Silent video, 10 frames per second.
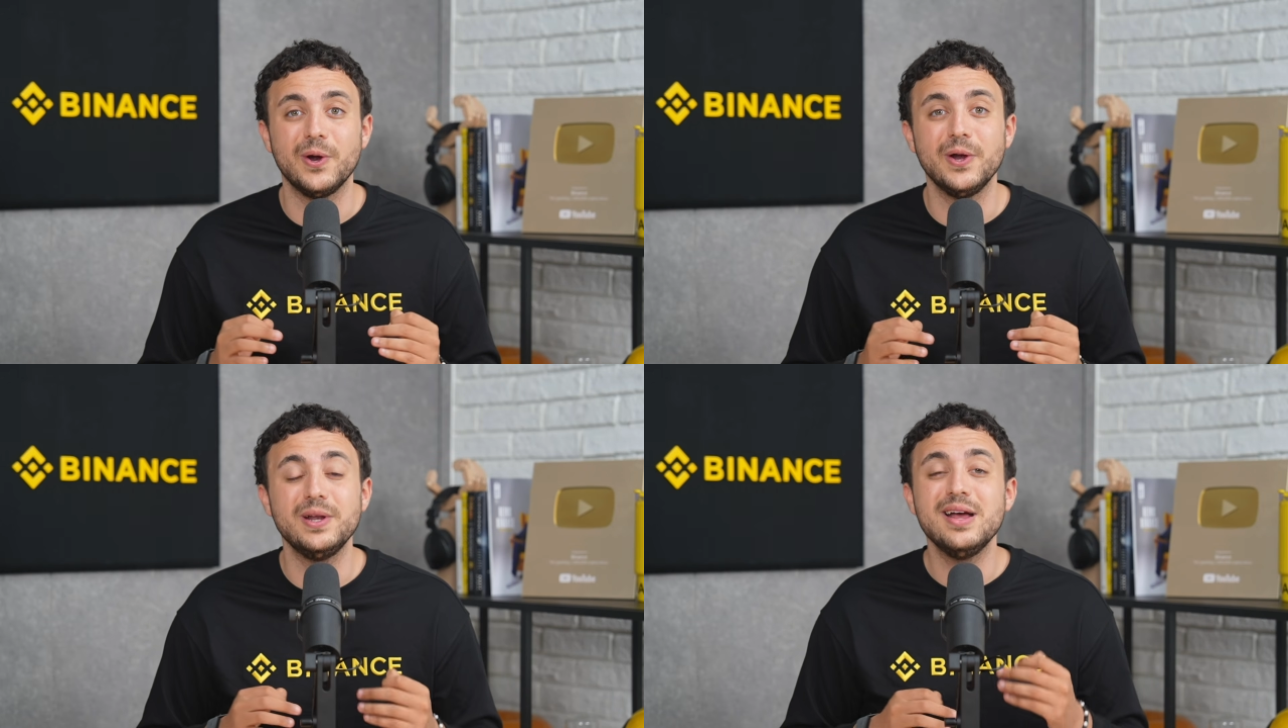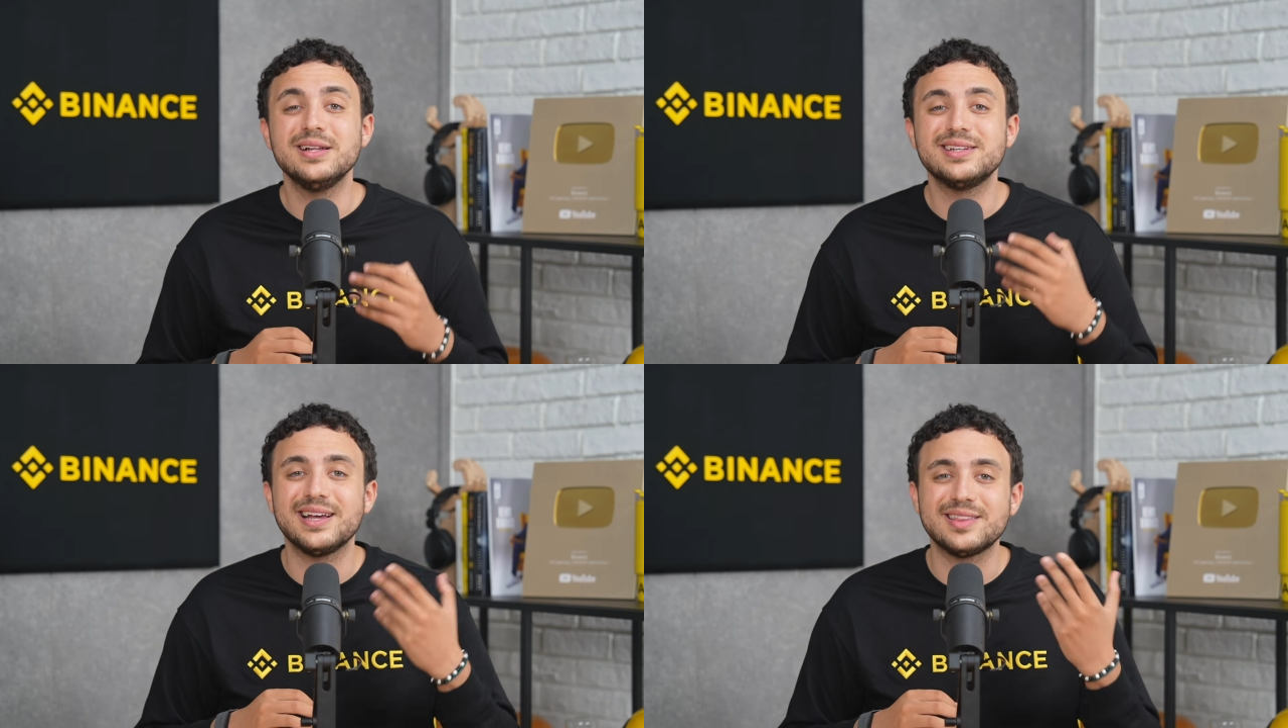Earn
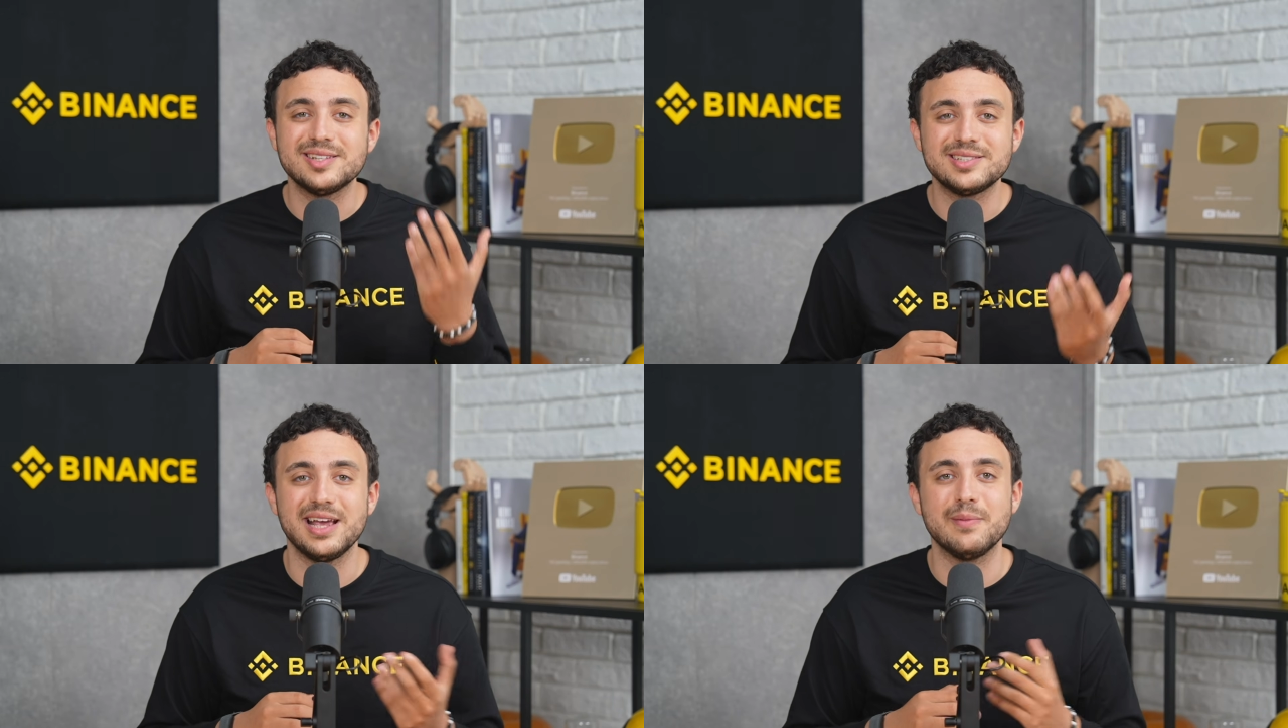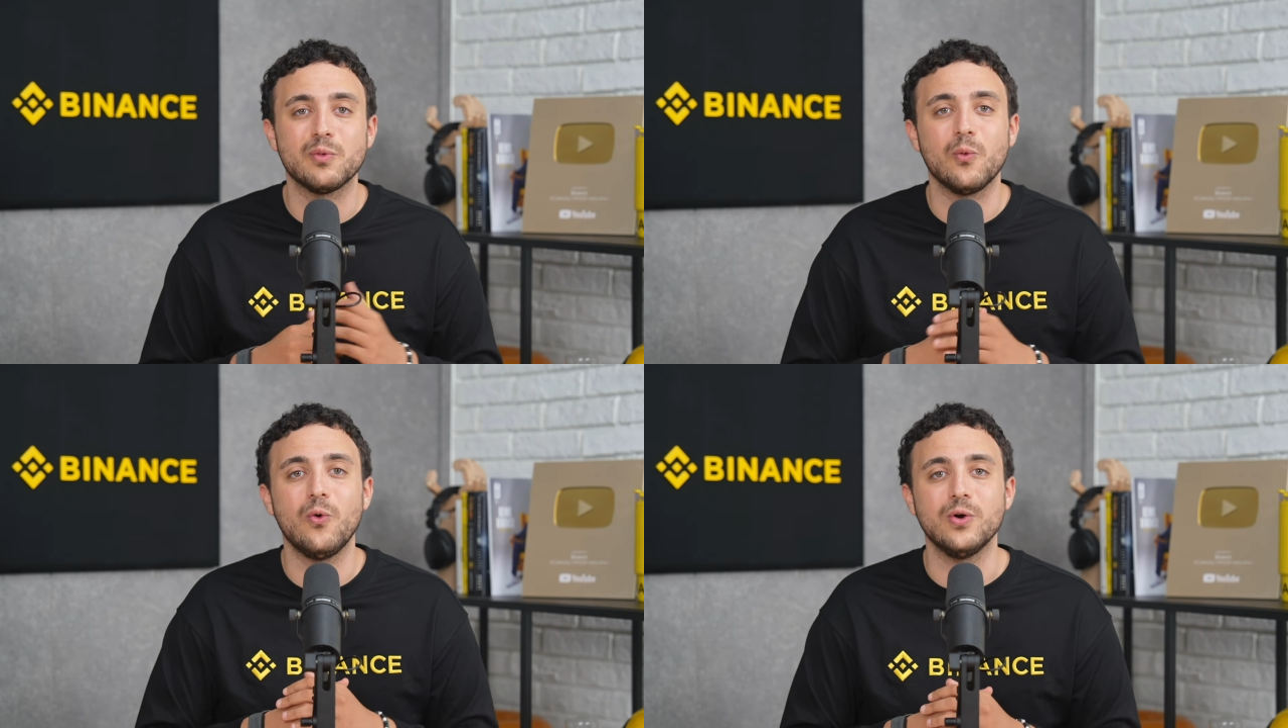to get the
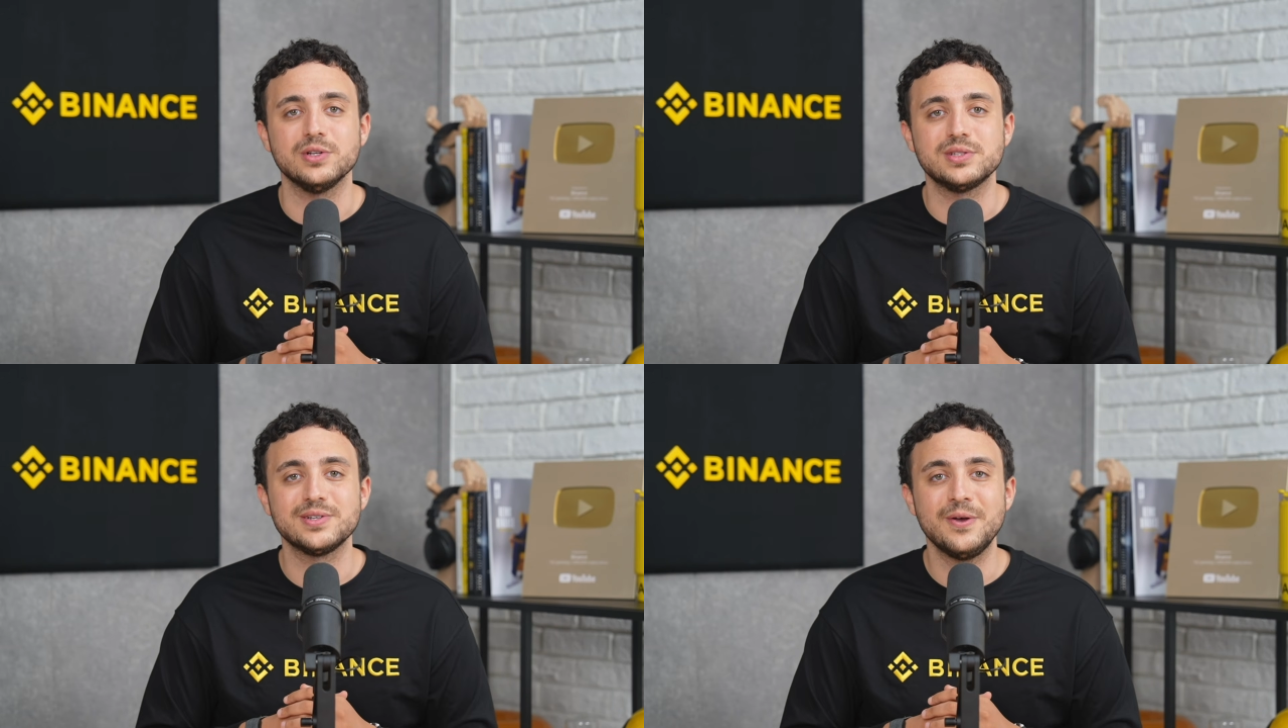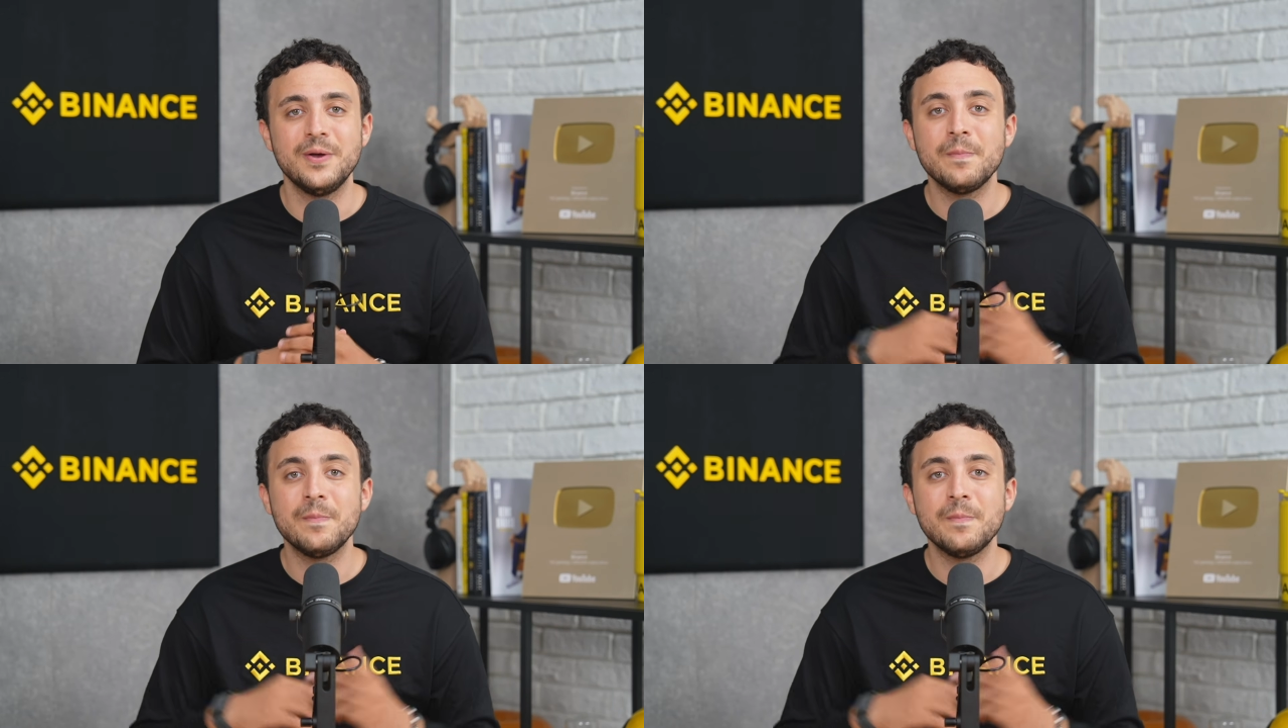same rewards.